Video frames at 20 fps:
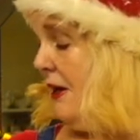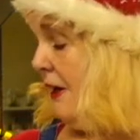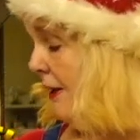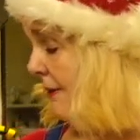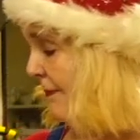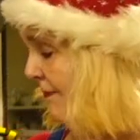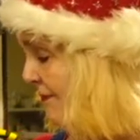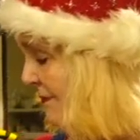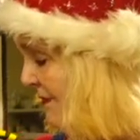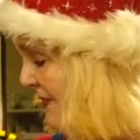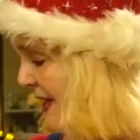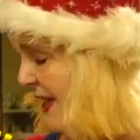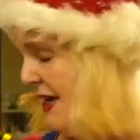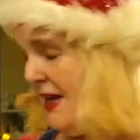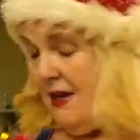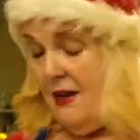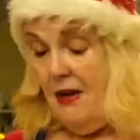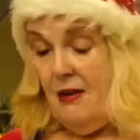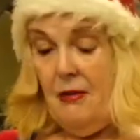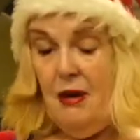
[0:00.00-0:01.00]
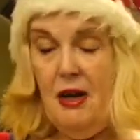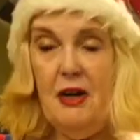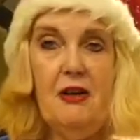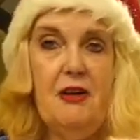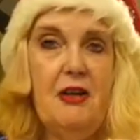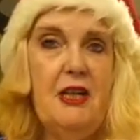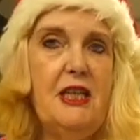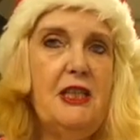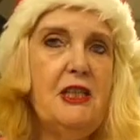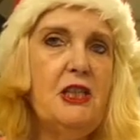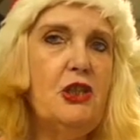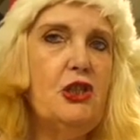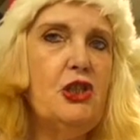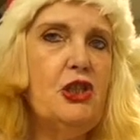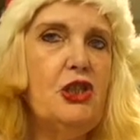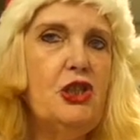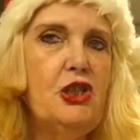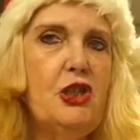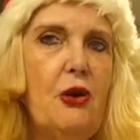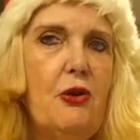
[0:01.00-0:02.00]
and I need to
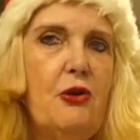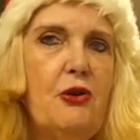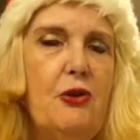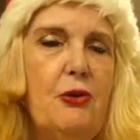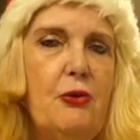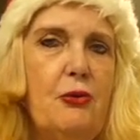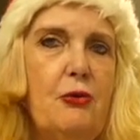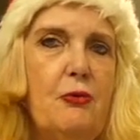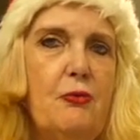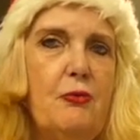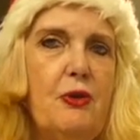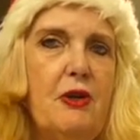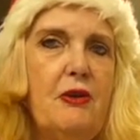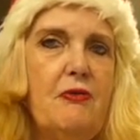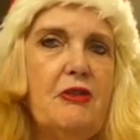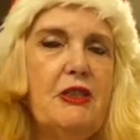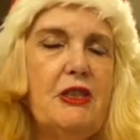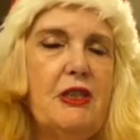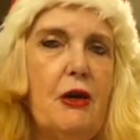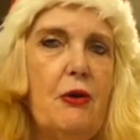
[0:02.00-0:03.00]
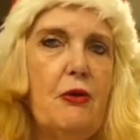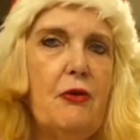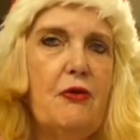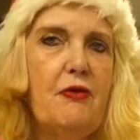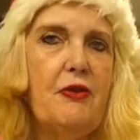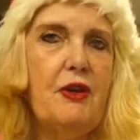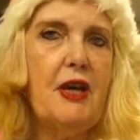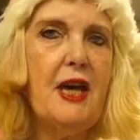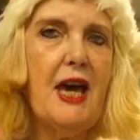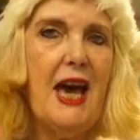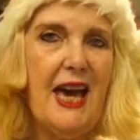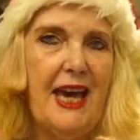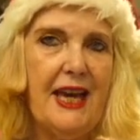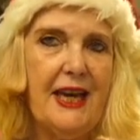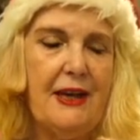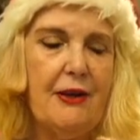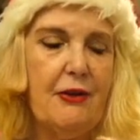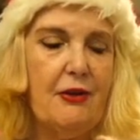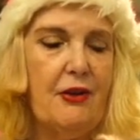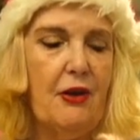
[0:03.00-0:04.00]
just show you the result of the
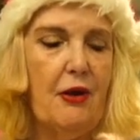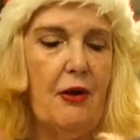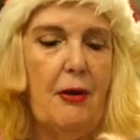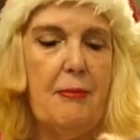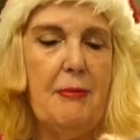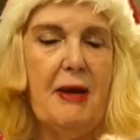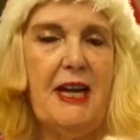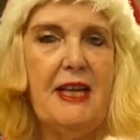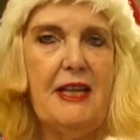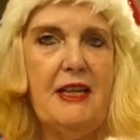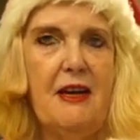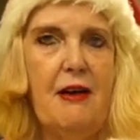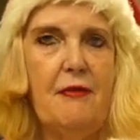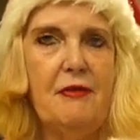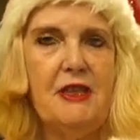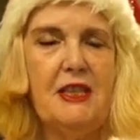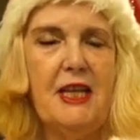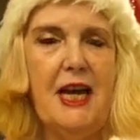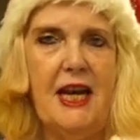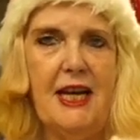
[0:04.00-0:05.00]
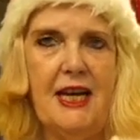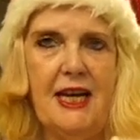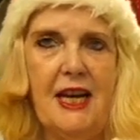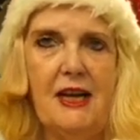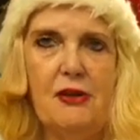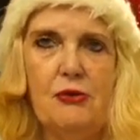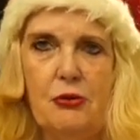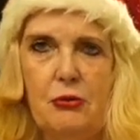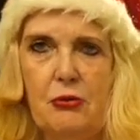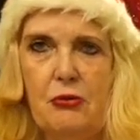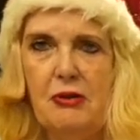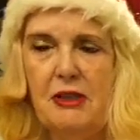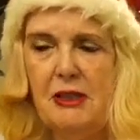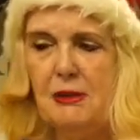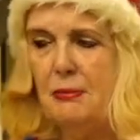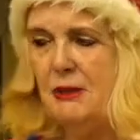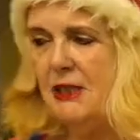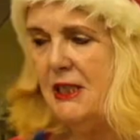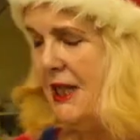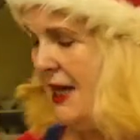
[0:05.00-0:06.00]
cake that I made the other day, the actual
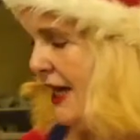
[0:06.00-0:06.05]
Christmas